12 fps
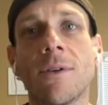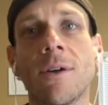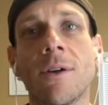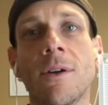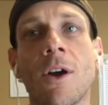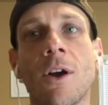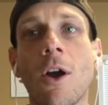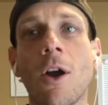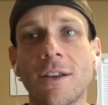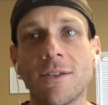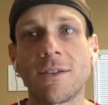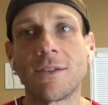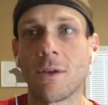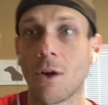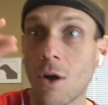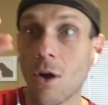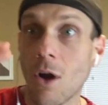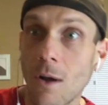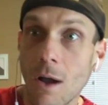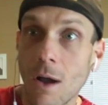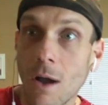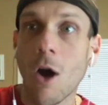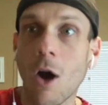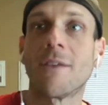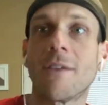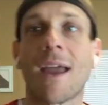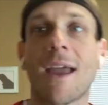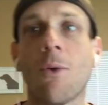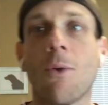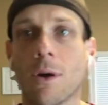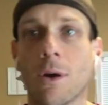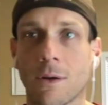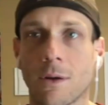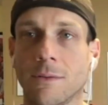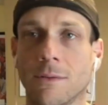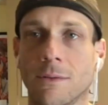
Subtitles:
Wow. Heart attack at work.